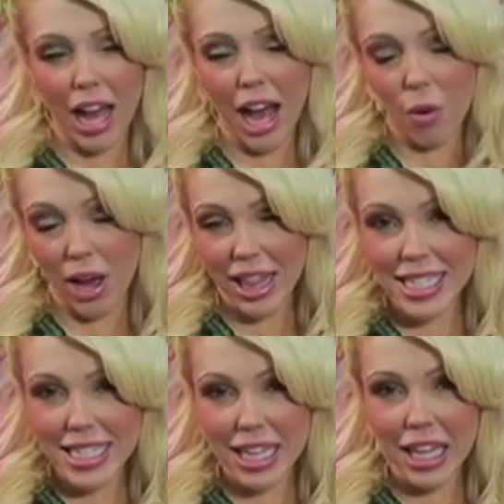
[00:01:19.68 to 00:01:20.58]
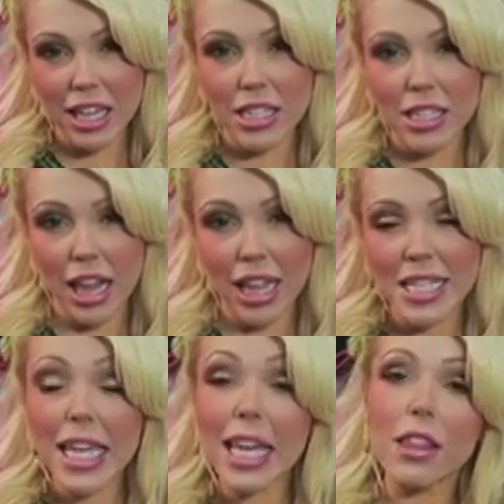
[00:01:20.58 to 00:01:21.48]
how I like to eat is I like
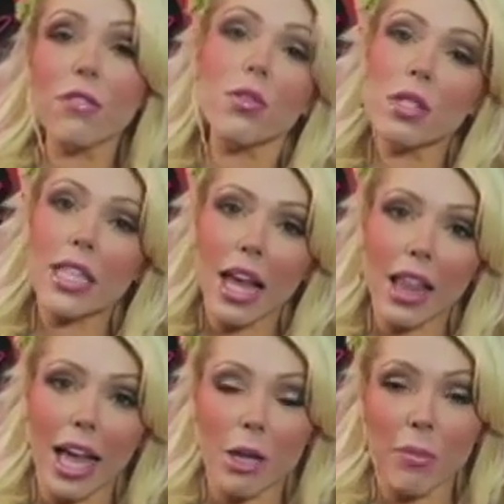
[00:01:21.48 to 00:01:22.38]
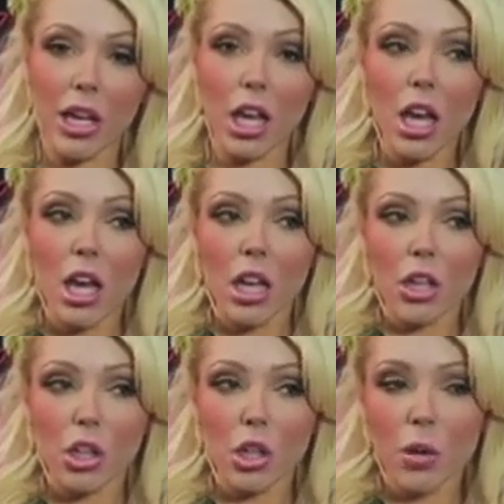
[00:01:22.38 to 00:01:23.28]
to eat the foods that I like, but
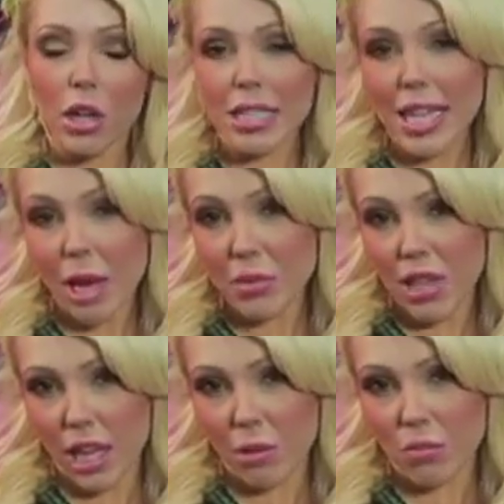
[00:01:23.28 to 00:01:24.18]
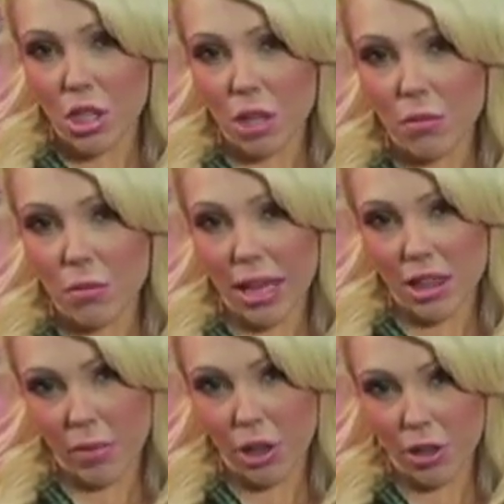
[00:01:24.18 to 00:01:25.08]
you know, adapt them to make
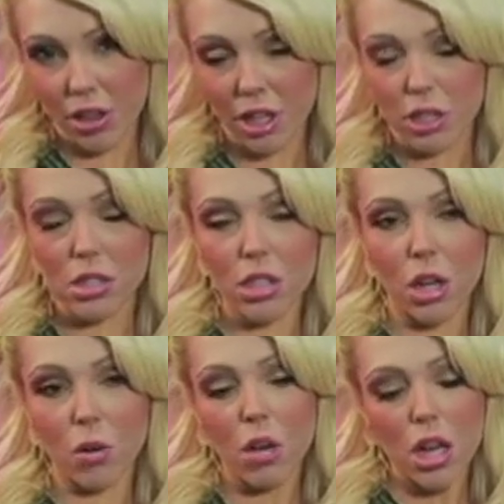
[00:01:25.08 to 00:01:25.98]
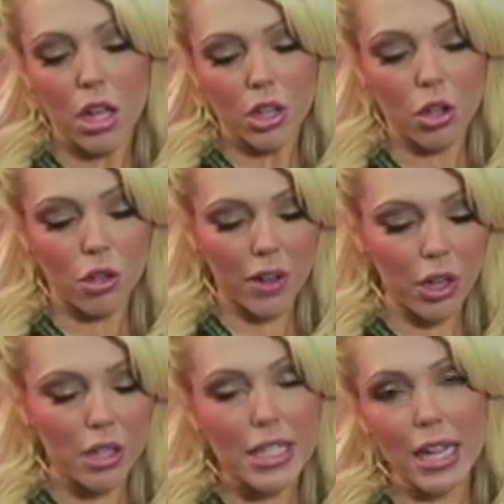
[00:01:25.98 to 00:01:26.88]
them healthier. So, you know, if I
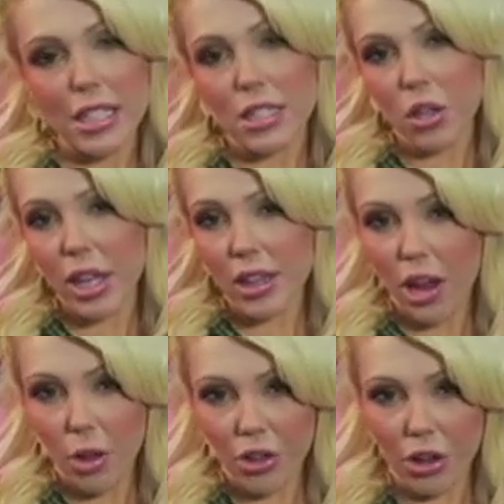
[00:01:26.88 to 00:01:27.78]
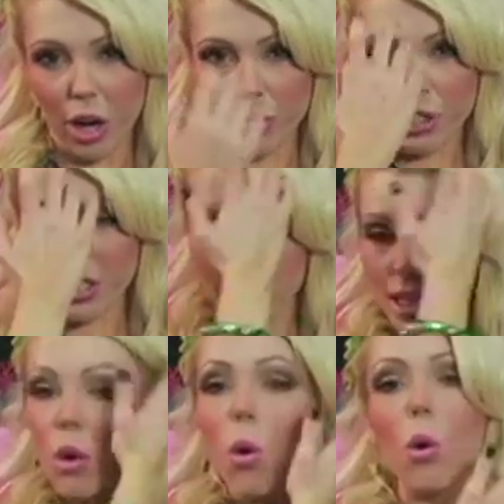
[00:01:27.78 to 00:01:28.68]
go to Denny's, I'll get the healthier options,
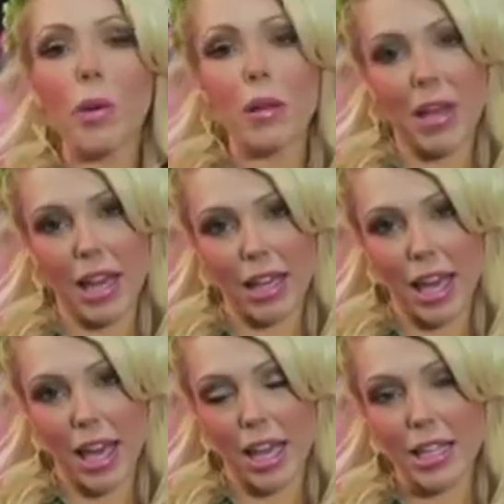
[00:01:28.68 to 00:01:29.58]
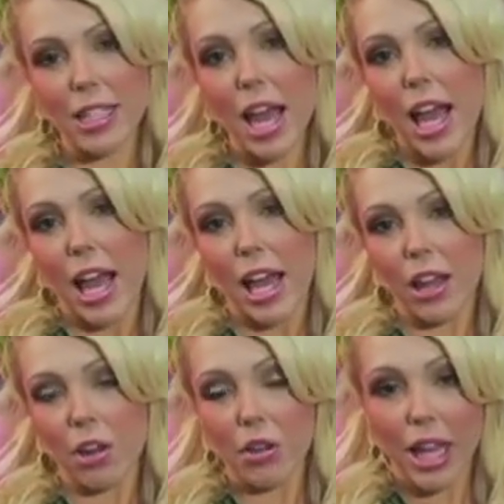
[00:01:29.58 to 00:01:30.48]
like the whole wheat pancakes,
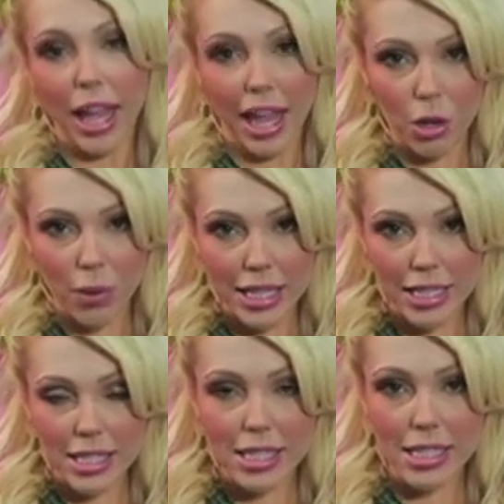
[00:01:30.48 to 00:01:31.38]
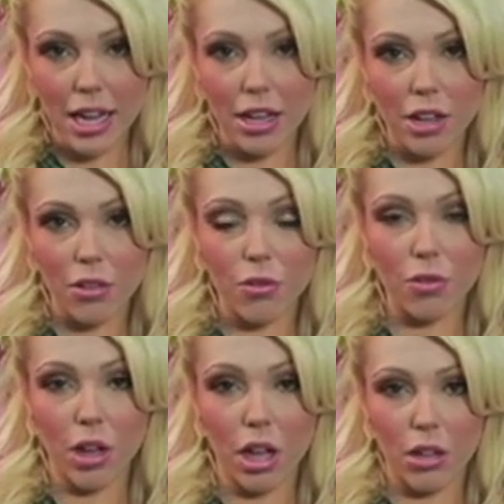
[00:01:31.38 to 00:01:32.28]
and I'll get egg whites instead
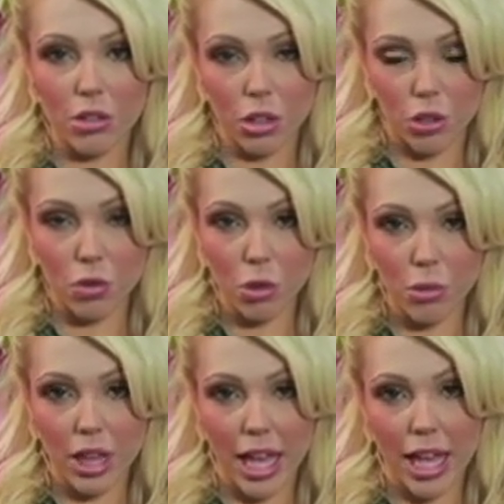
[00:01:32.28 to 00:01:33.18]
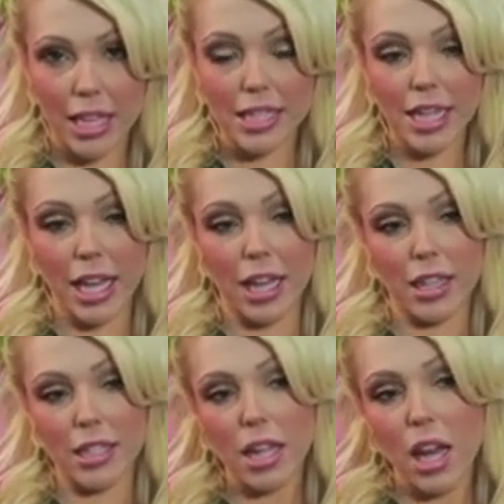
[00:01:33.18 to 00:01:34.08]
of, you know, normal eggs,
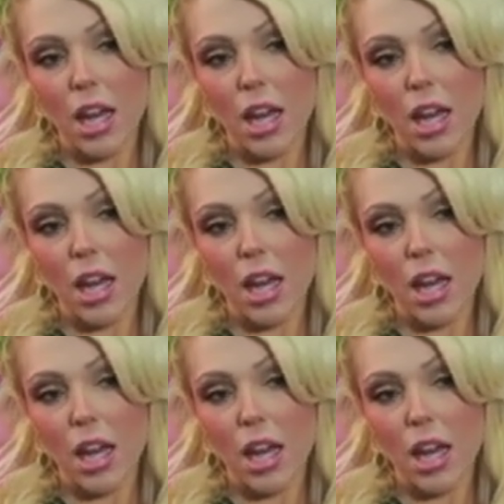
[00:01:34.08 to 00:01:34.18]
and,